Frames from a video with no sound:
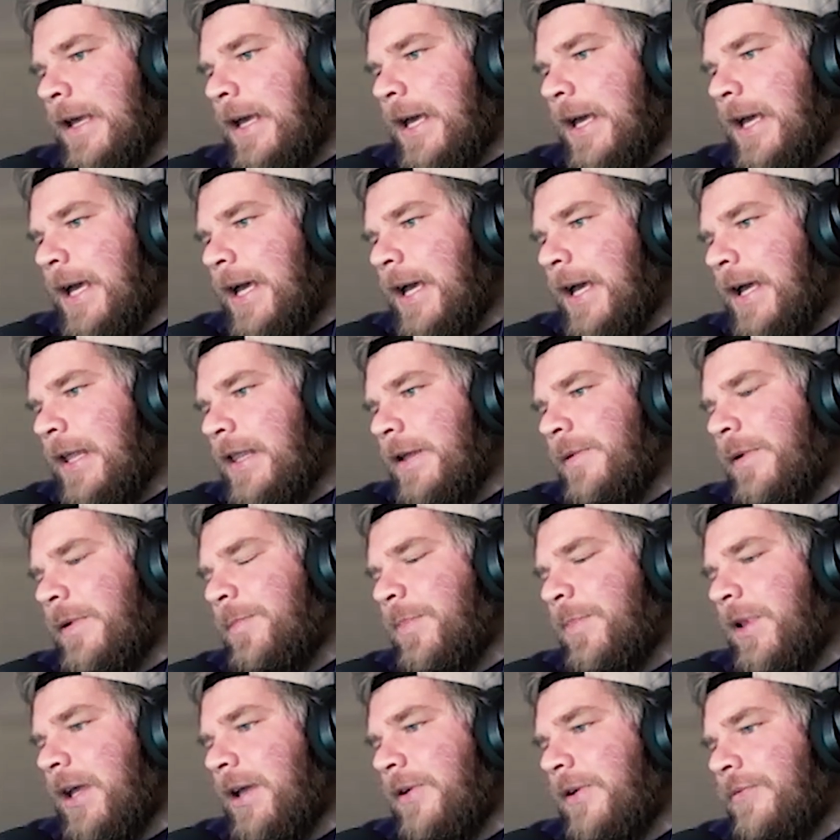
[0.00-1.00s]
Then we
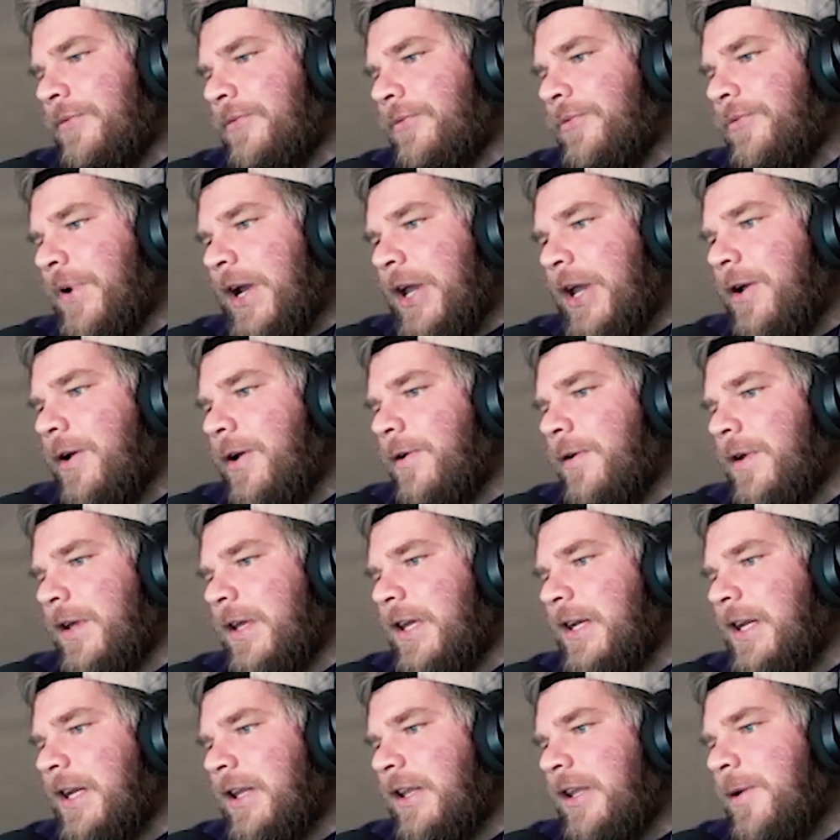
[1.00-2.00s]
play Freo
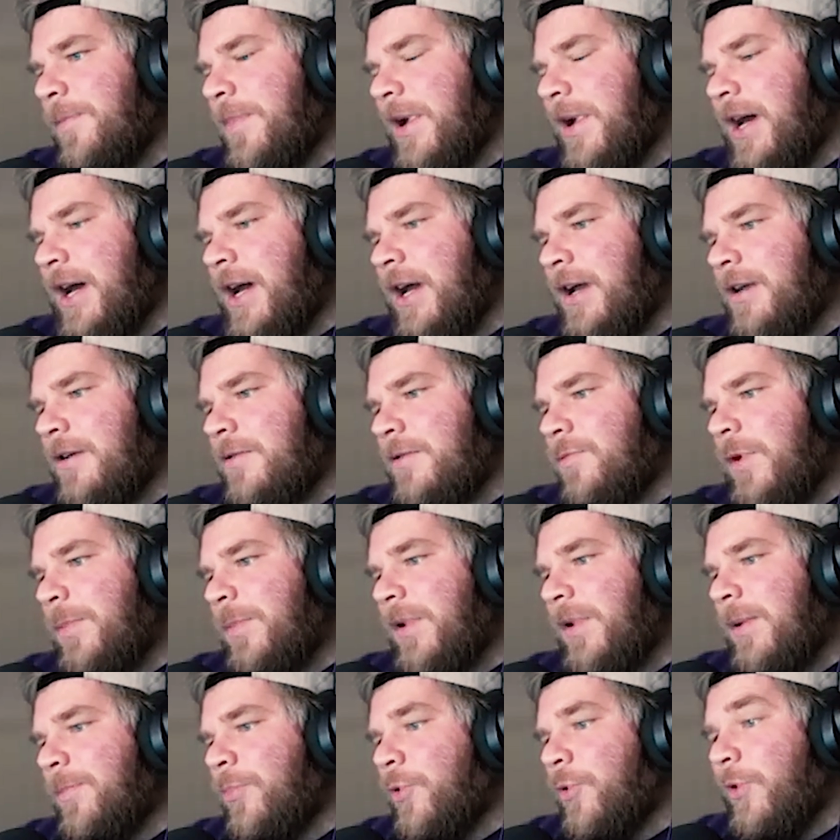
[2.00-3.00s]
at Cardinia Park. We
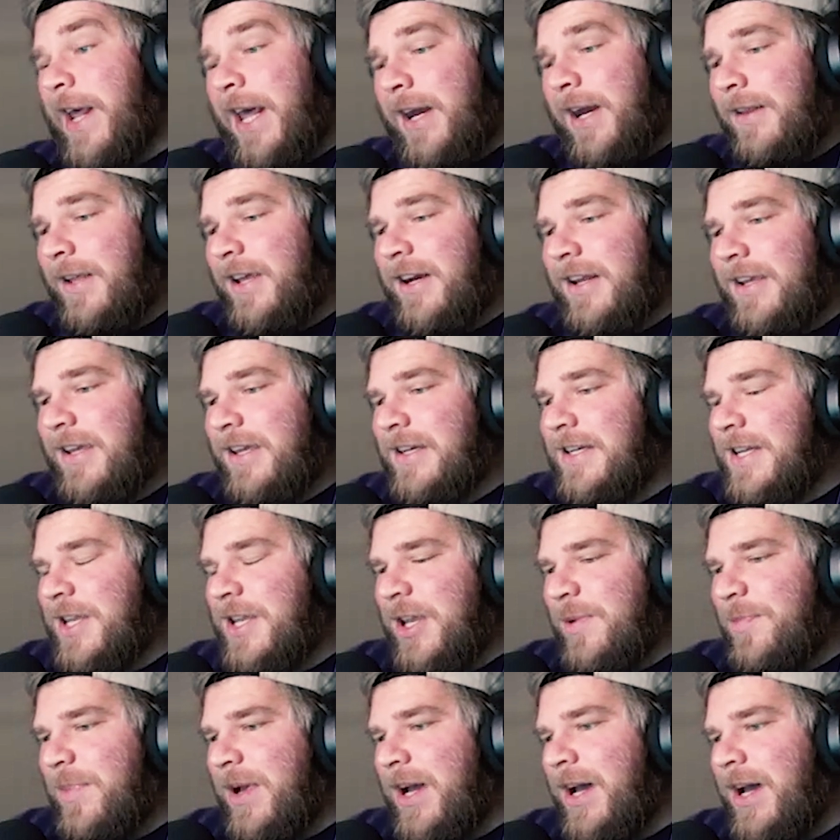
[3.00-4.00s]
play Port Adelaide at
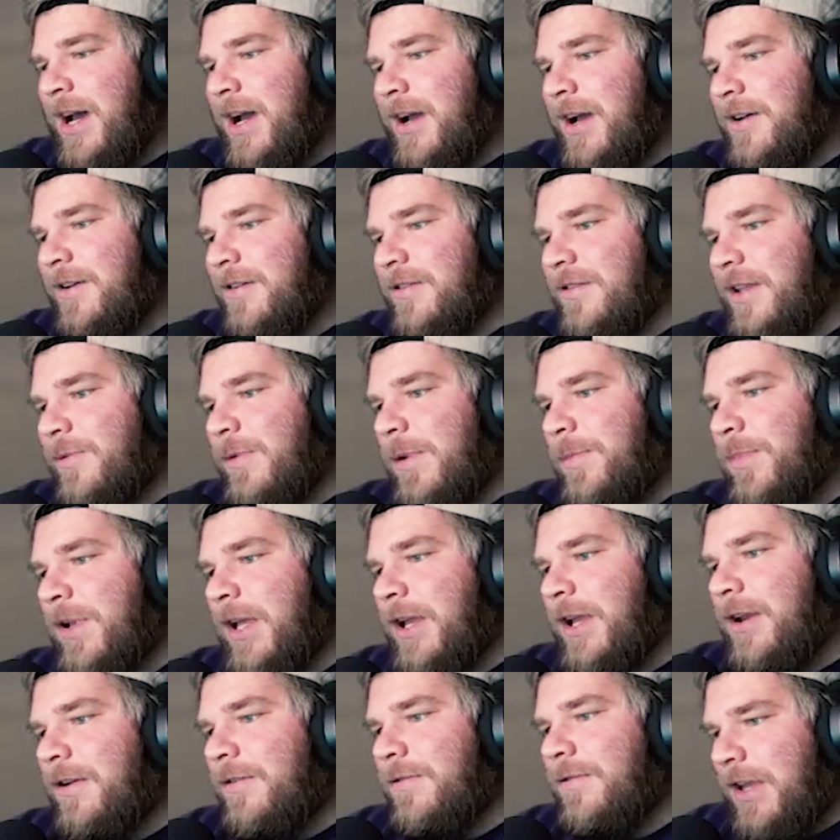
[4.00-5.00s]
Cardinia Park. Then we
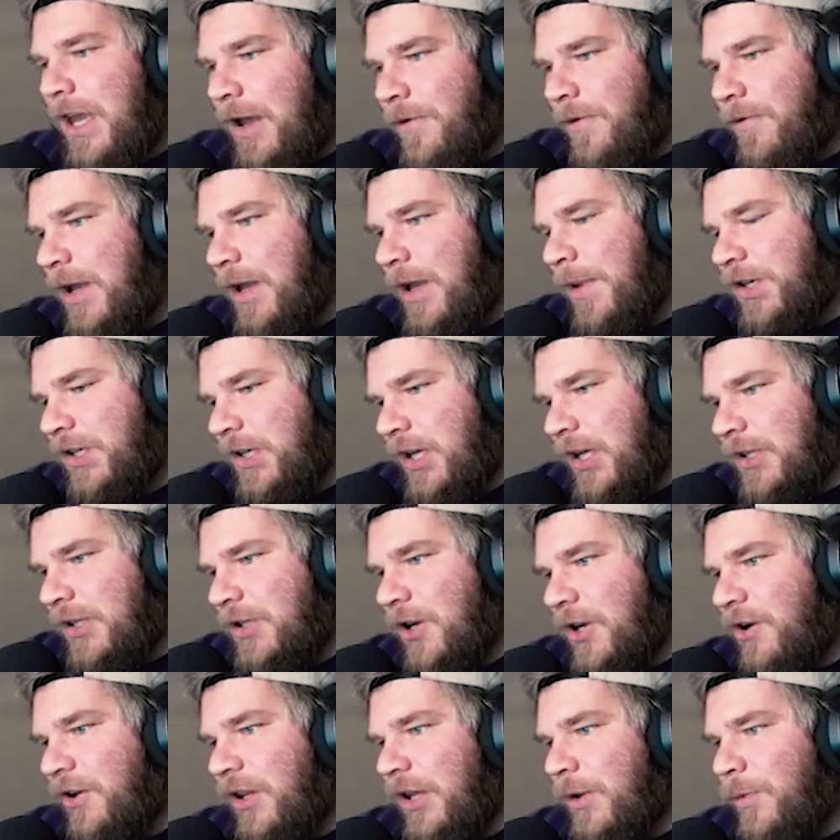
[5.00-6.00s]
play, rematch
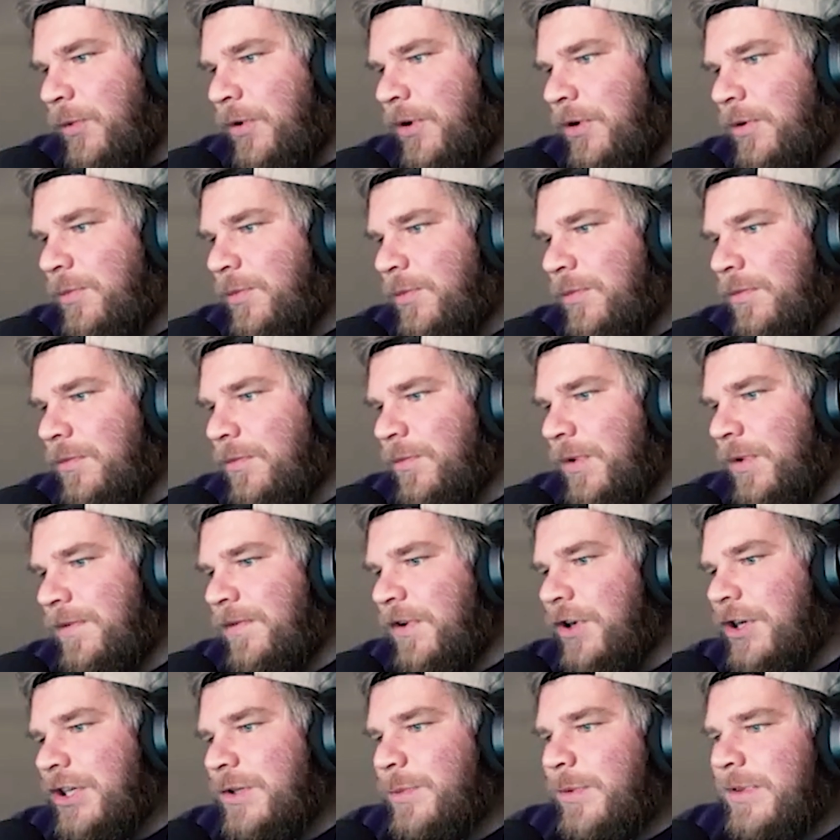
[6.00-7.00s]
against Collingwood. We
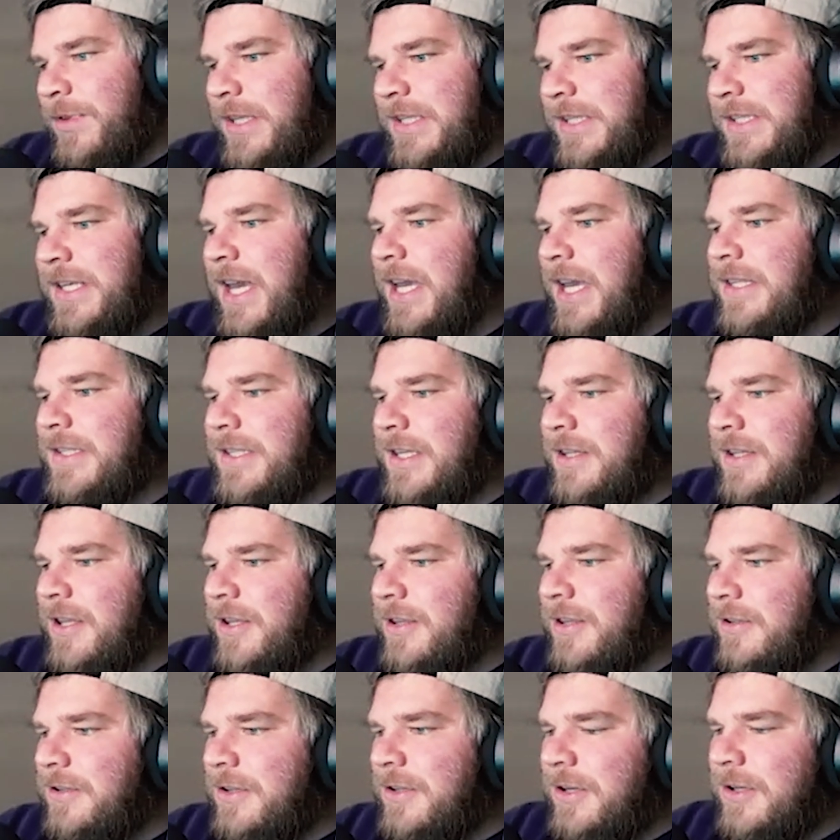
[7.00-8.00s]
finish with the Saints and
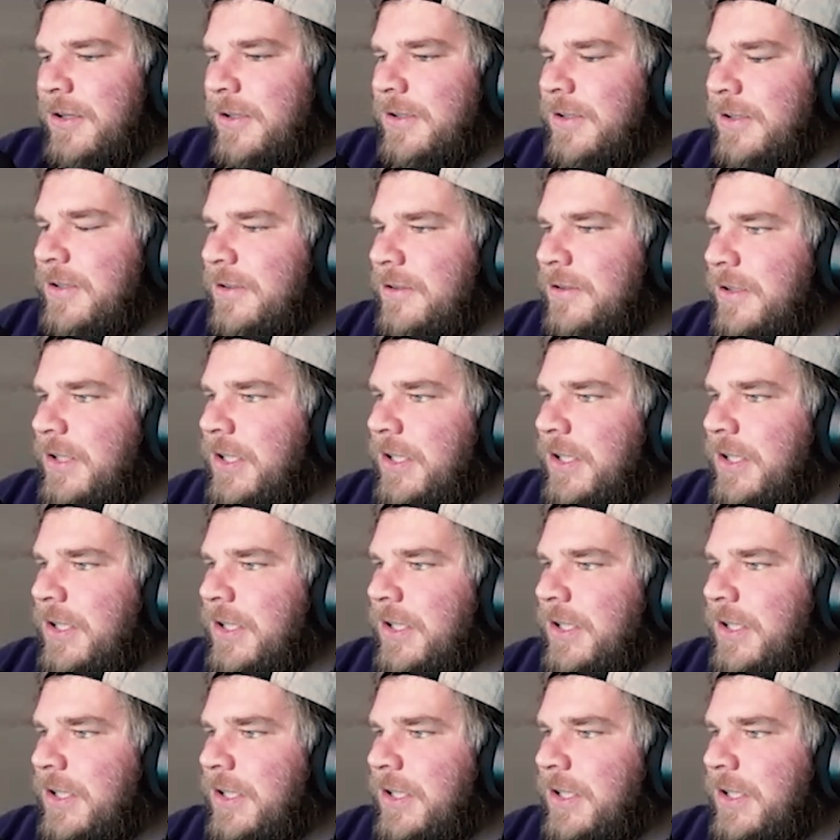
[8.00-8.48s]
then the Dogs.